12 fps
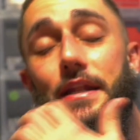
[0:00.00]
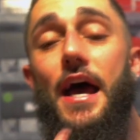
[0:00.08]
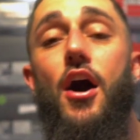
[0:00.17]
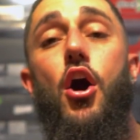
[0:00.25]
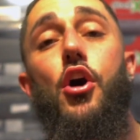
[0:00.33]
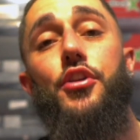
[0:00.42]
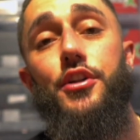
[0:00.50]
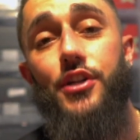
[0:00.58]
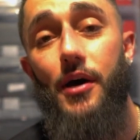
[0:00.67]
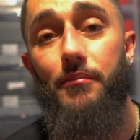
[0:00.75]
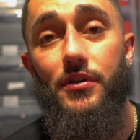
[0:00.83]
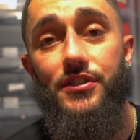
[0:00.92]
Now, all the
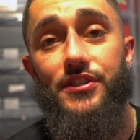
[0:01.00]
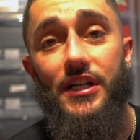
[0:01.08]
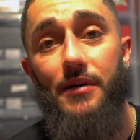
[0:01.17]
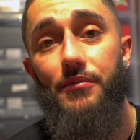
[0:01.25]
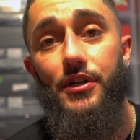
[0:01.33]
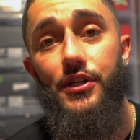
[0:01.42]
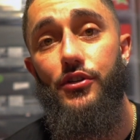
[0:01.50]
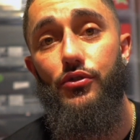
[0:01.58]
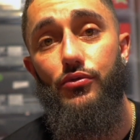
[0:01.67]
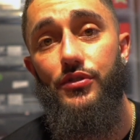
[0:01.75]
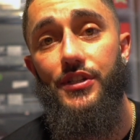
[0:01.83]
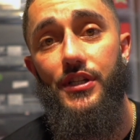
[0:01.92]
numbers that I'm going to
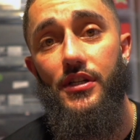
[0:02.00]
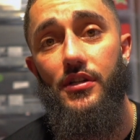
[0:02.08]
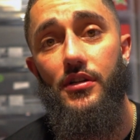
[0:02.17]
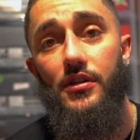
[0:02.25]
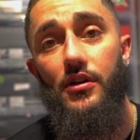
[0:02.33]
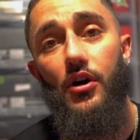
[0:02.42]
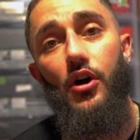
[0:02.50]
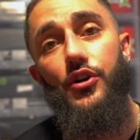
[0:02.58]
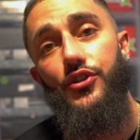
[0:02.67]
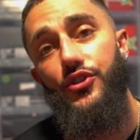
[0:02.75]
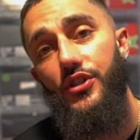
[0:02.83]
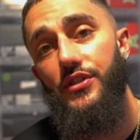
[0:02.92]
use here
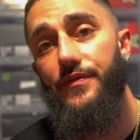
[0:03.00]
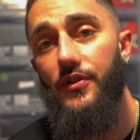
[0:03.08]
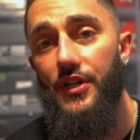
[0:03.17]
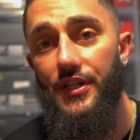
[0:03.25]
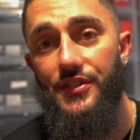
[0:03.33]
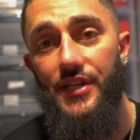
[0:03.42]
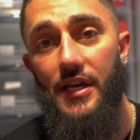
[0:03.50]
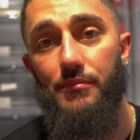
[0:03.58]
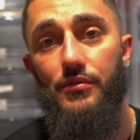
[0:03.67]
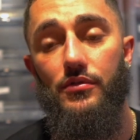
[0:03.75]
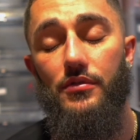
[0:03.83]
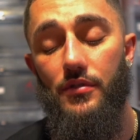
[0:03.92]
are just for an
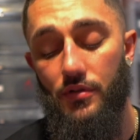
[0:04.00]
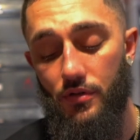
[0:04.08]
example.